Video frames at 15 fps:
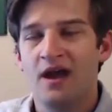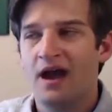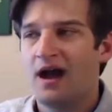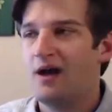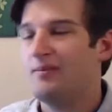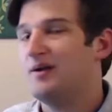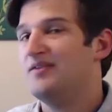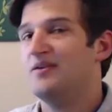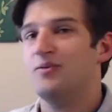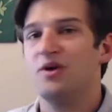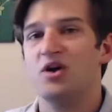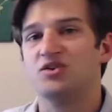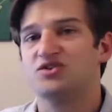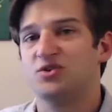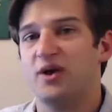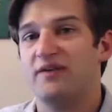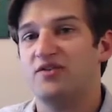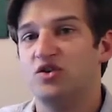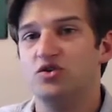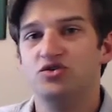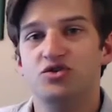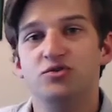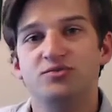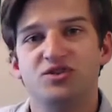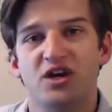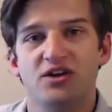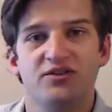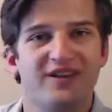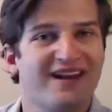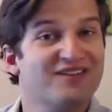And then we also have a YouTube
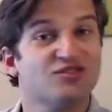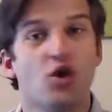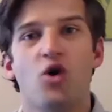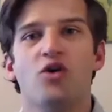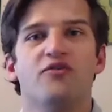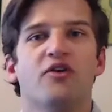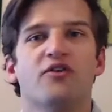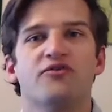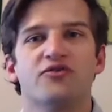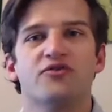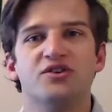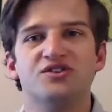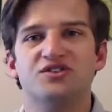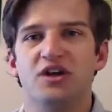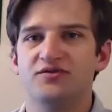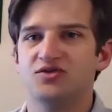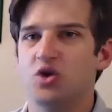channel that has all of our free stuff.